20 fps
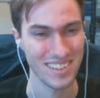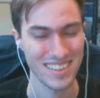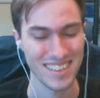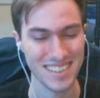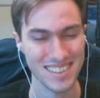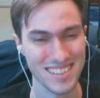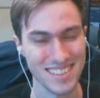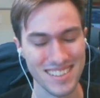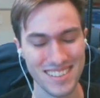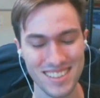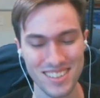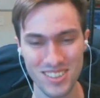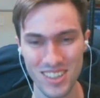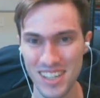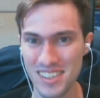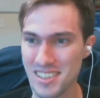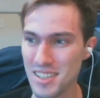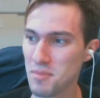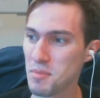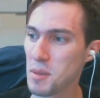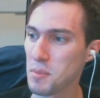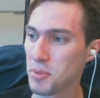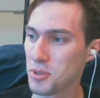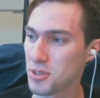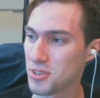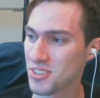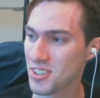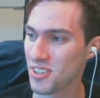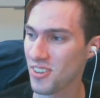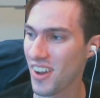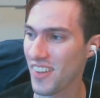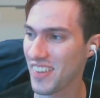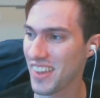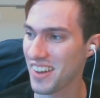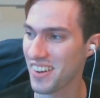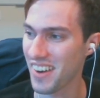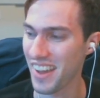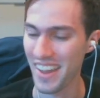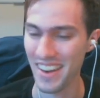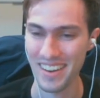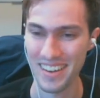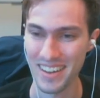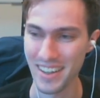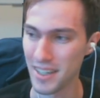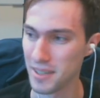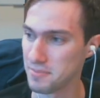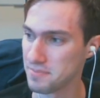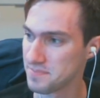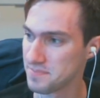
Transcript: that's crazy the people you see around the internet. How